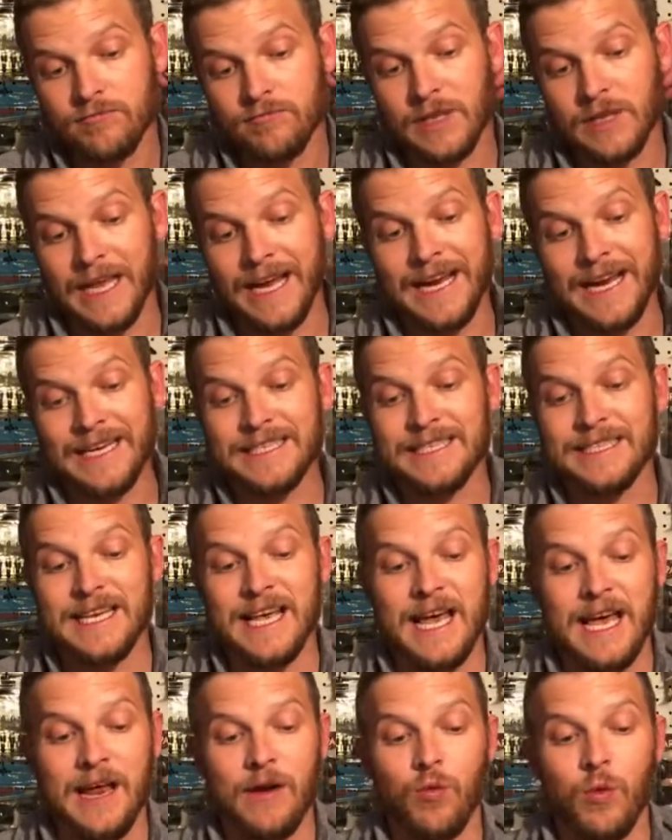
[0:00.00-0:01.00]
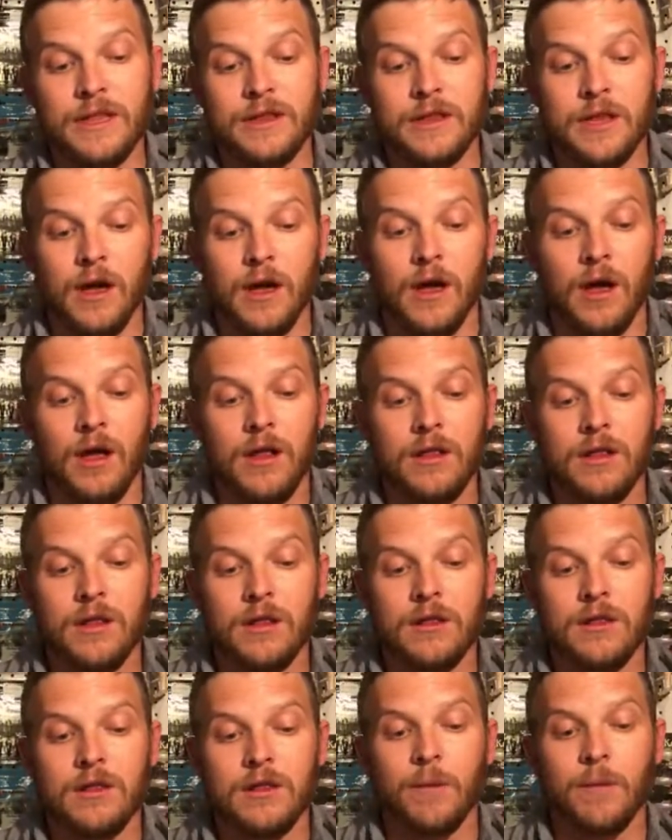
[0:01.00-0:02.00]
like I said, with the
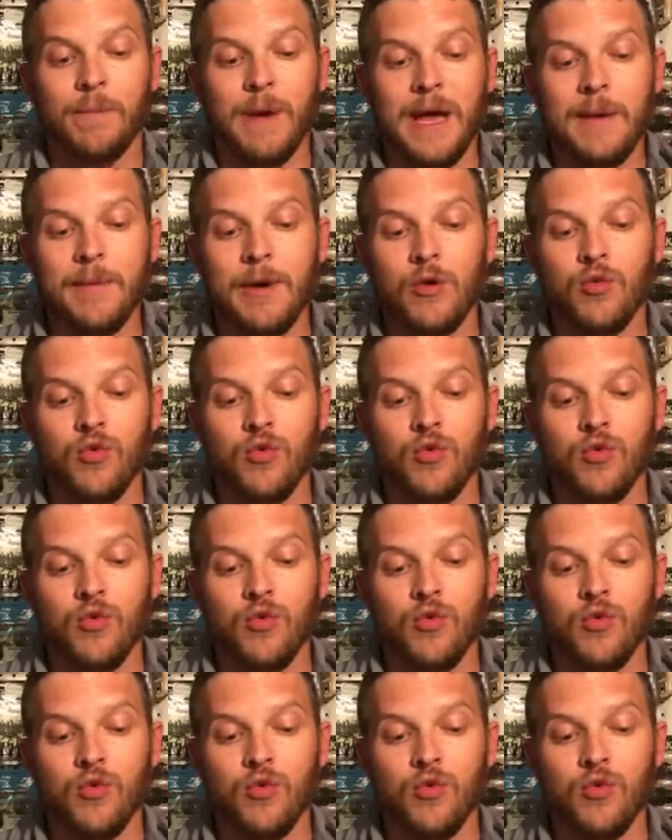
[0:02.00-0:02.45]
baby